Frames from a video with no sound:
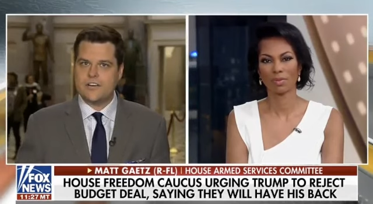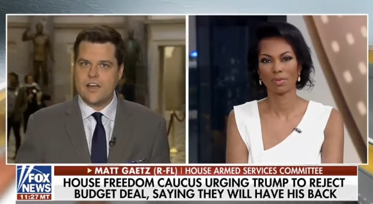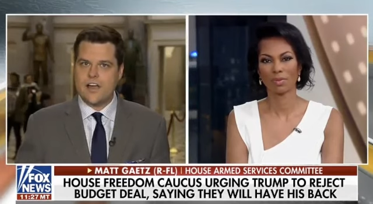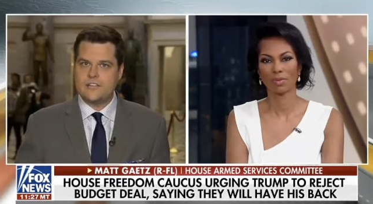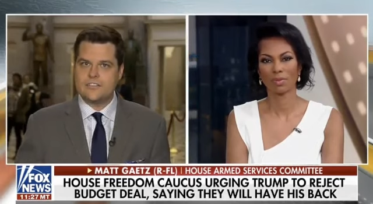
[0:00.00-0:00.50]
Speaker 1: in
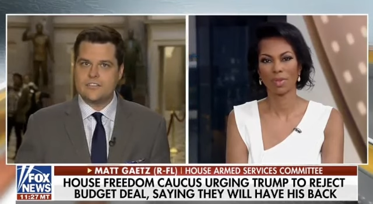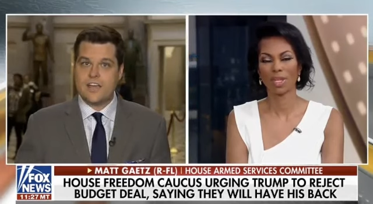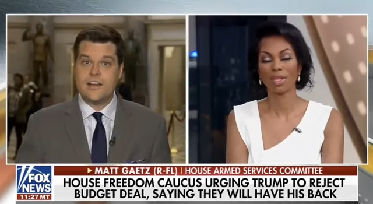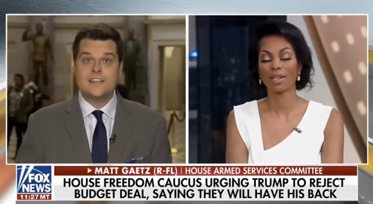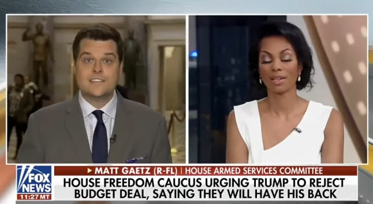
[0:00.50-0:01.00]
Congress
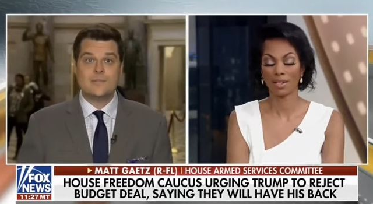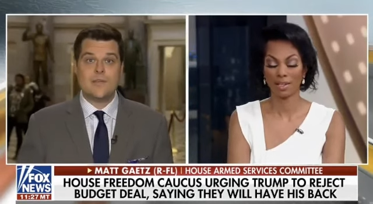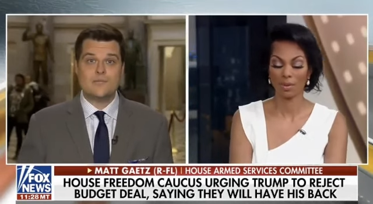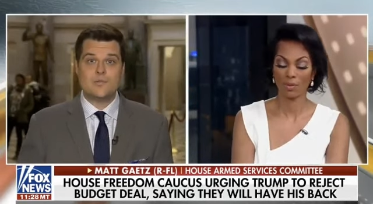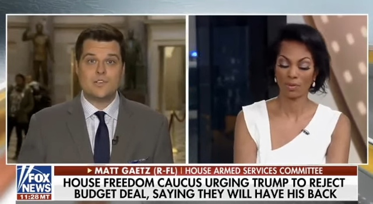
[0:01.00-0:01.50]
yet.
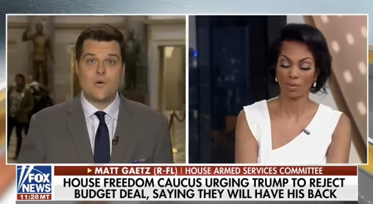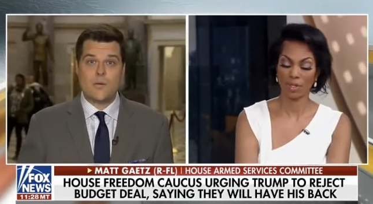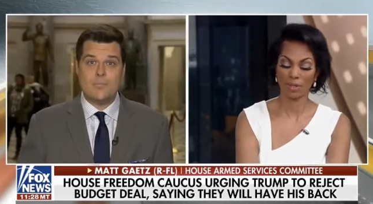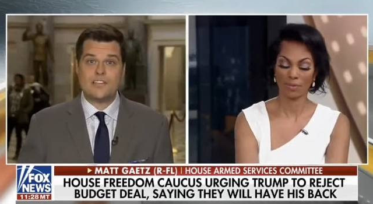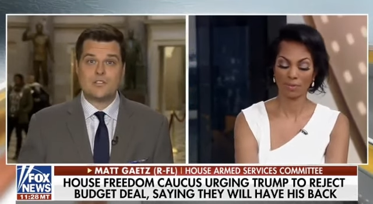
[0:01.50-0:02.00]
Sometimes we do our
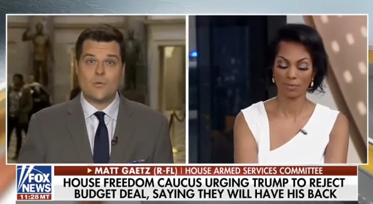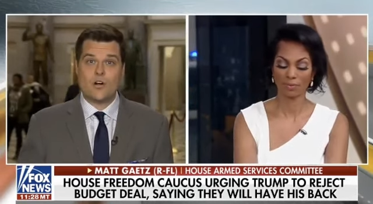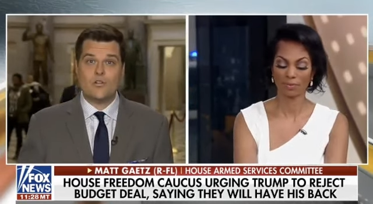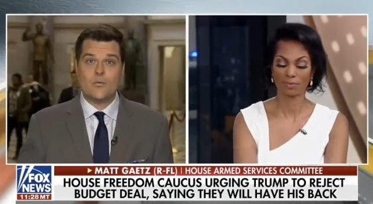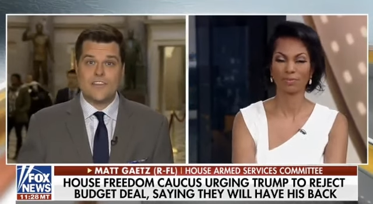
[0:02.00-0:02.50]
best
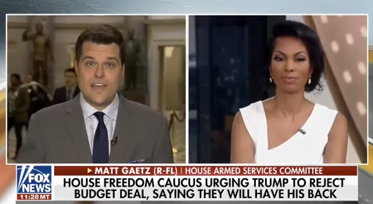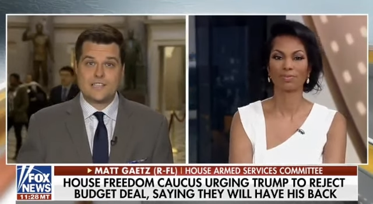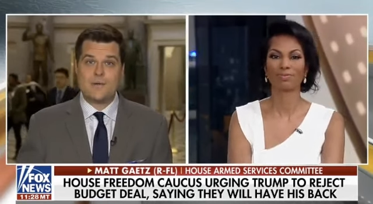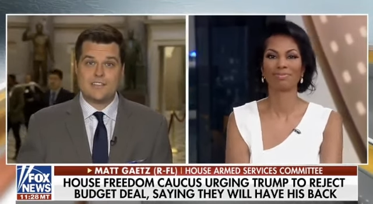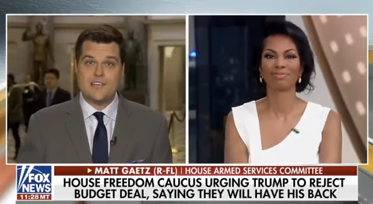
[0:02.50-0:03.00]
work when the
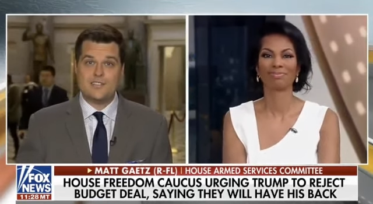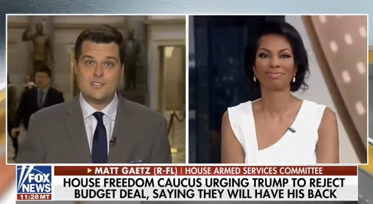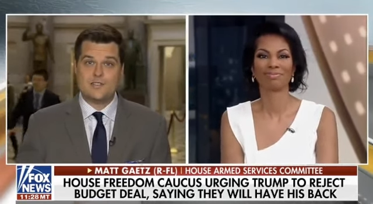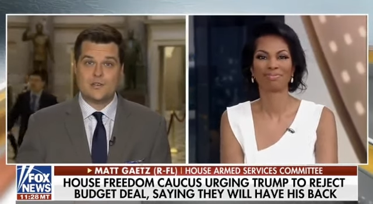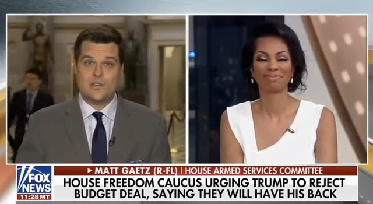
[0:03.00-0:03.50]

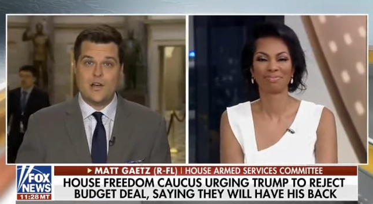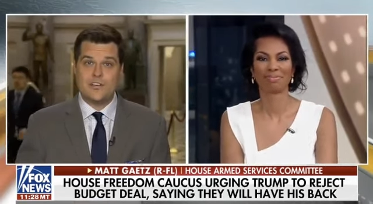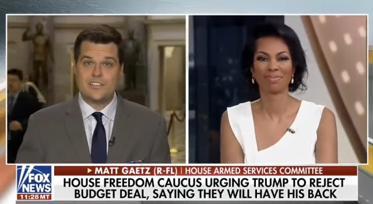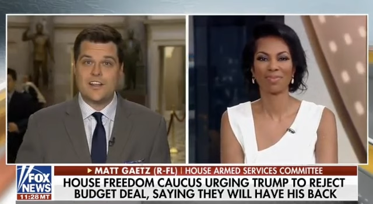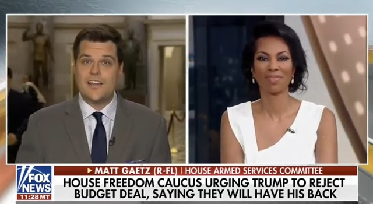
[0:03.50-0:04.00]
expectations are
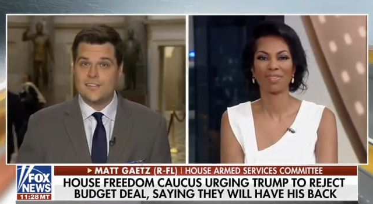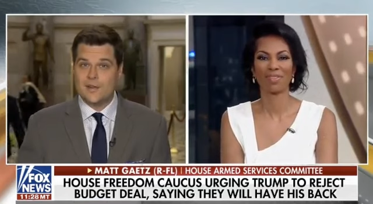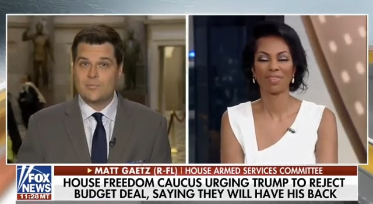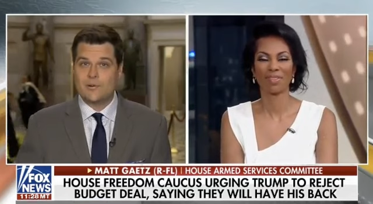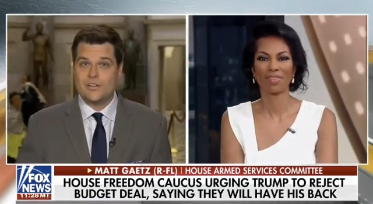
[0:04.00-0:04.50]
lowest, and
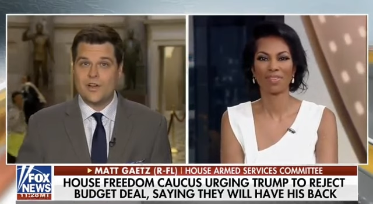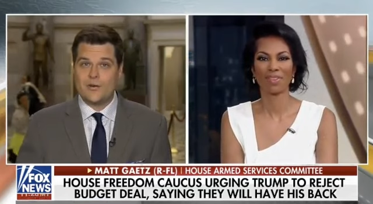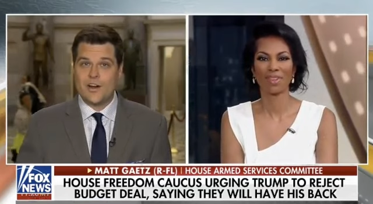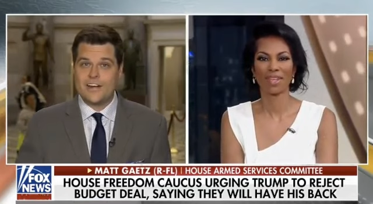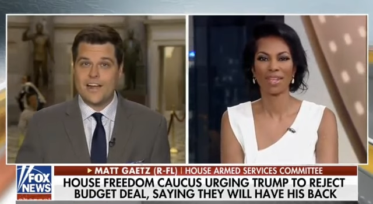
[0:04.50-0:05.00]
they're pretty low
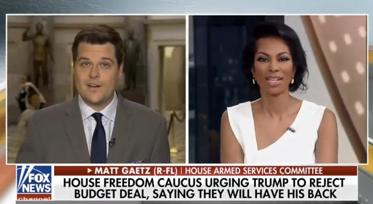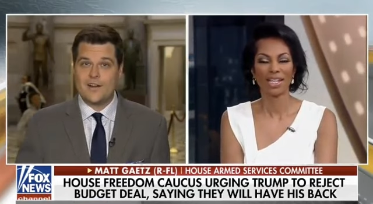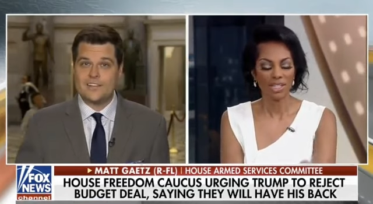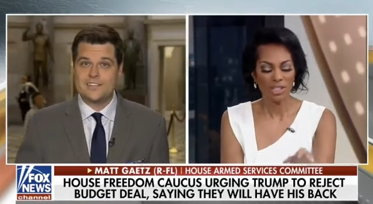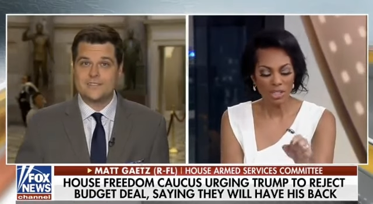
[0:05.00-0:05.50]
right now,
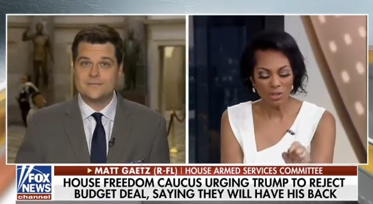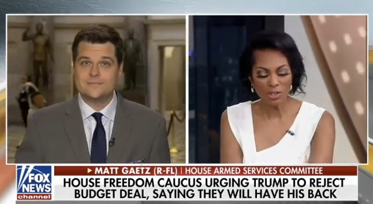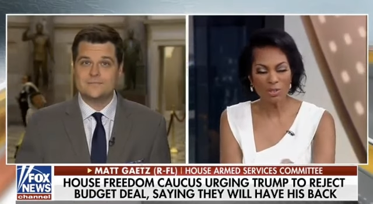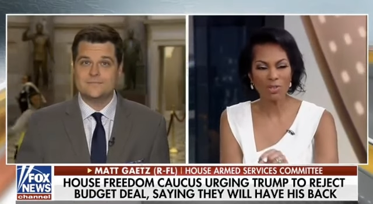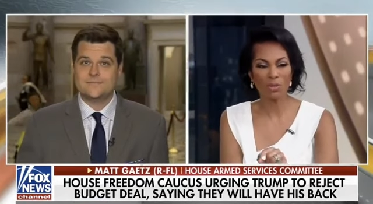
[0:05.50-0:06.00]
Harris. You
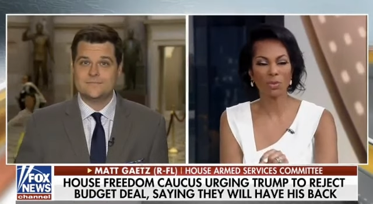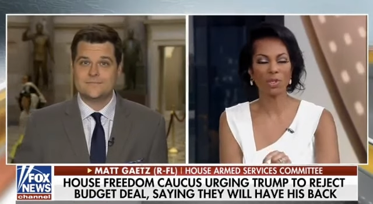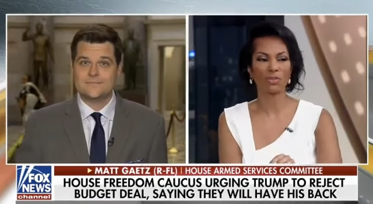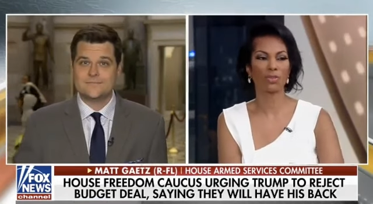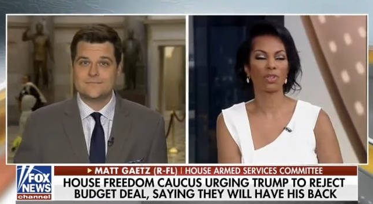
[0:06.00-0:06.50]
used
Speaker 2: a
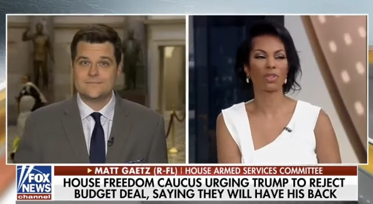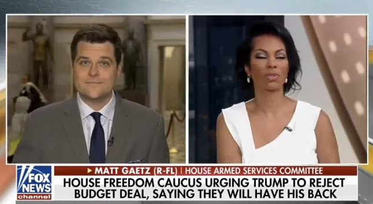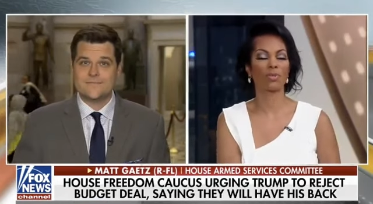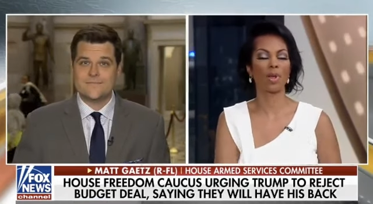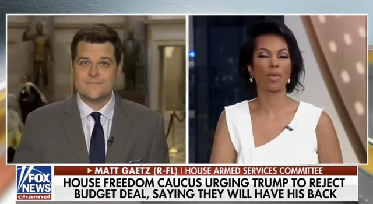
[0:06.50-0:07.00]
word for
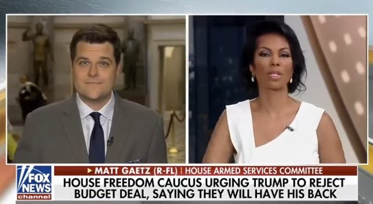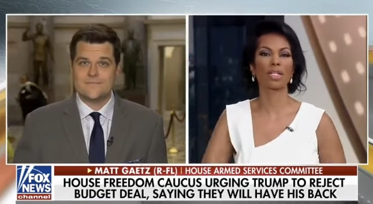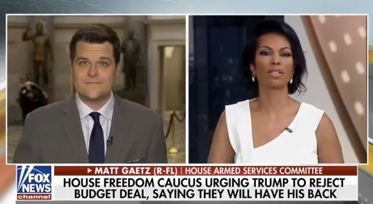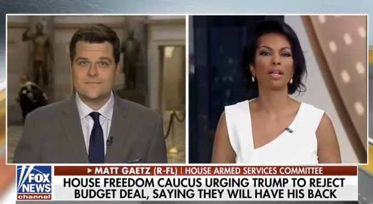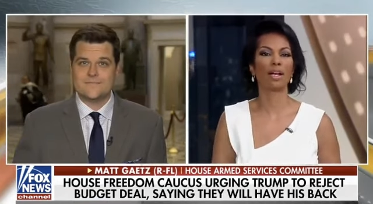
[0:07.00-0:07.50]
those
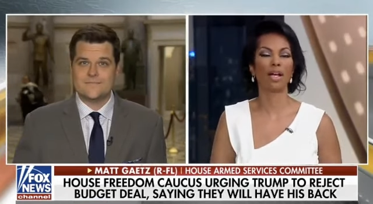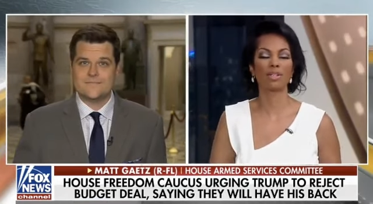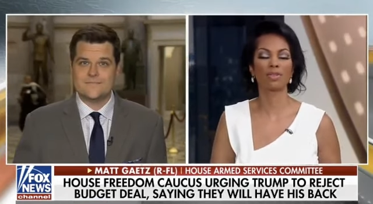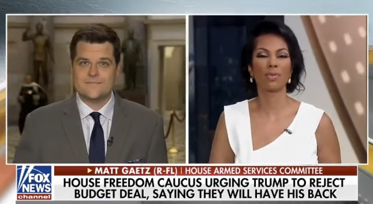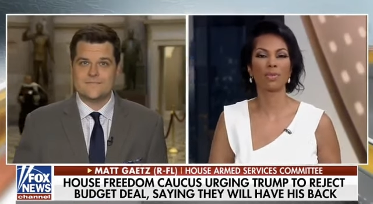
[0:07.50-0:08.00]
Republican uh,
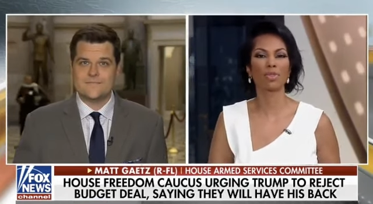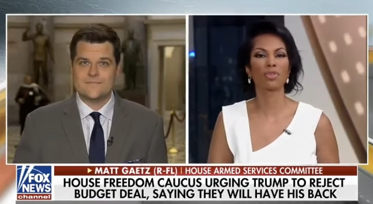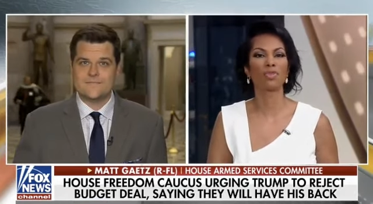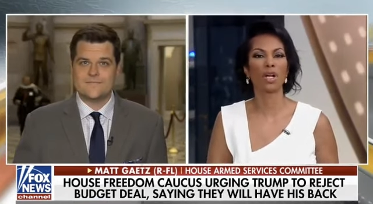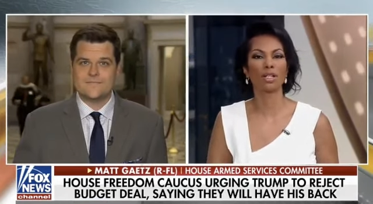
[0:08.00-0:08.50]
House members
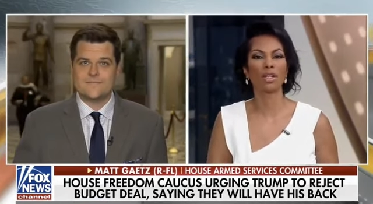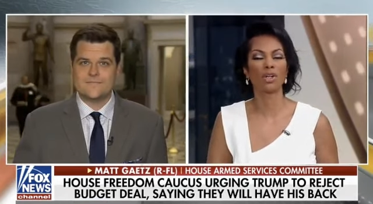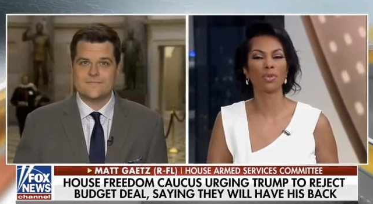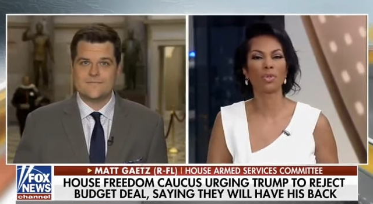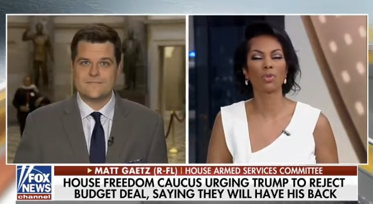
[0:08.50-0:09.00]
who've gone
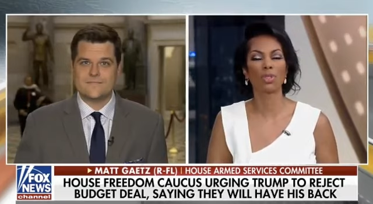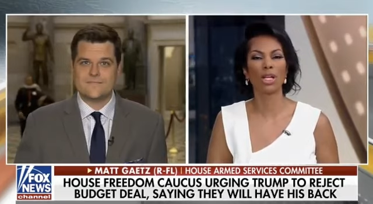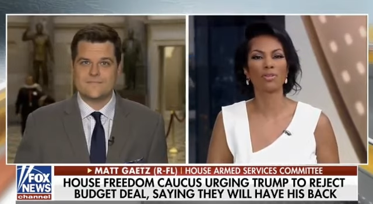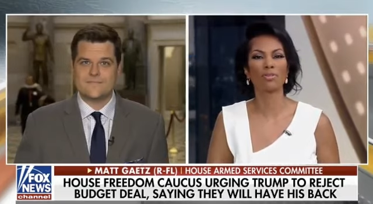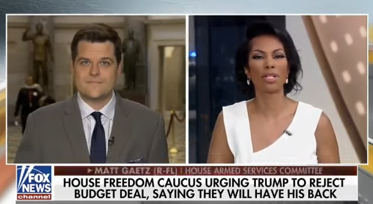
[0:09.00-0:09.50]
home who are
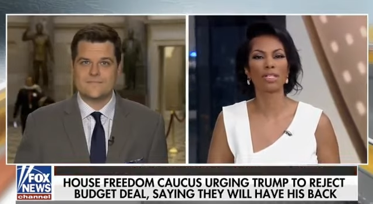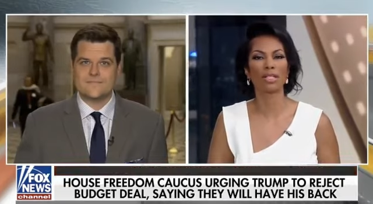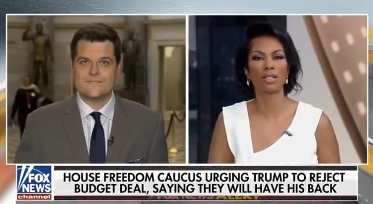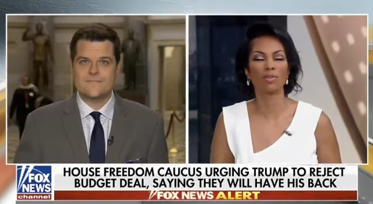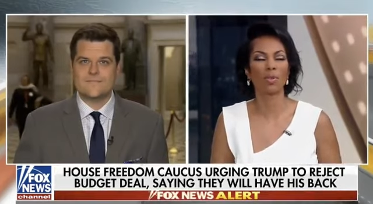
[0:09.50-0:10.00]
now
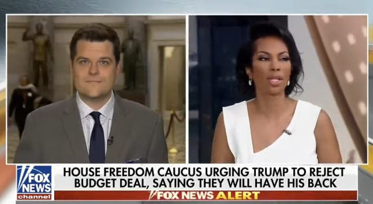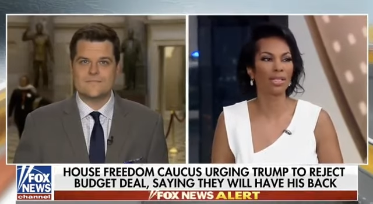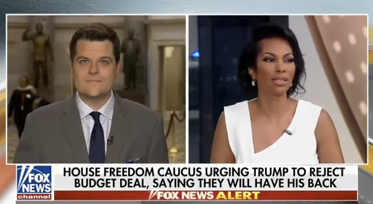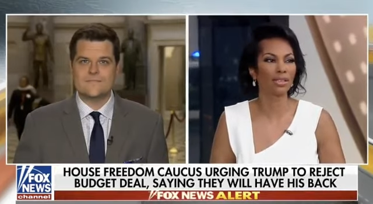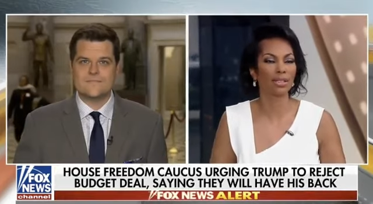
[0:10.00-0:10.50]
facing, well, I
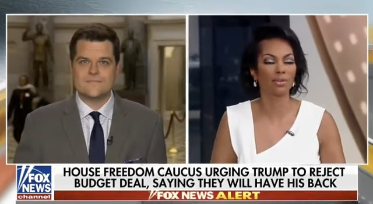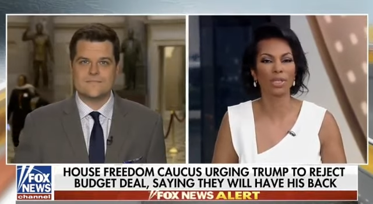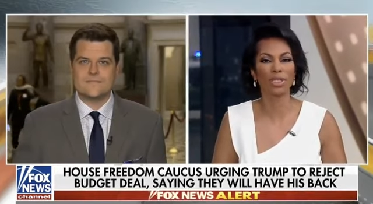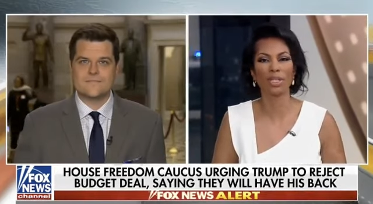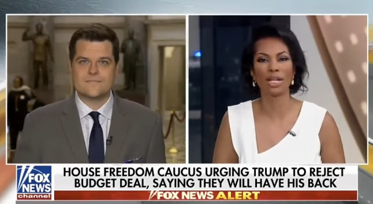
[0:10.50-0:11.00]
didn't get
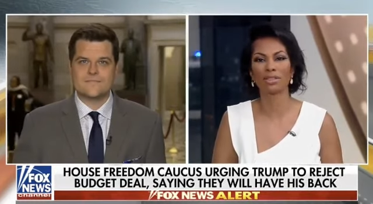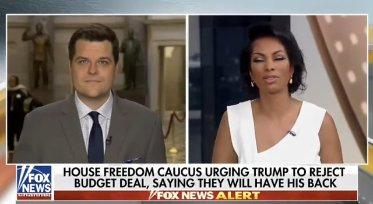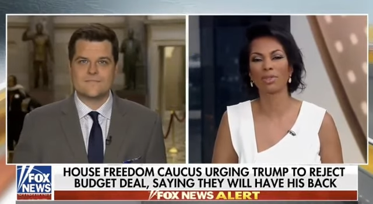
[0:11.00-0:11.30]
reelected